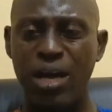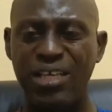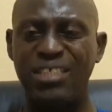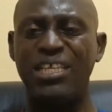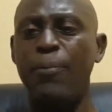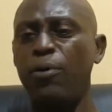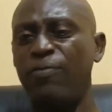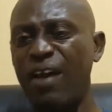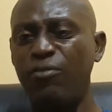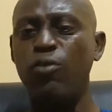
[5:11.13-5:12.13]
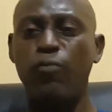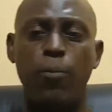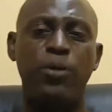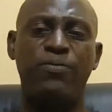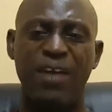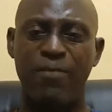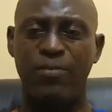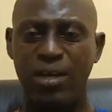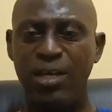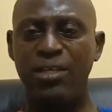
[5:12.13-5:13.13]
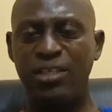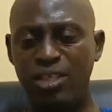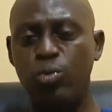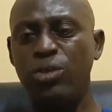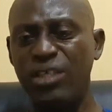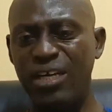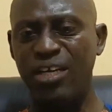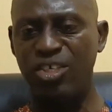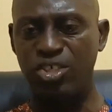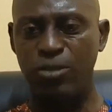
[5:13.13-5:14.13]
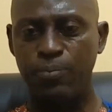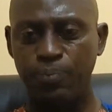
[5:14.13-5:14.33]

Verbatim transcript: egg is 3.5 to 4.5. This is within the range.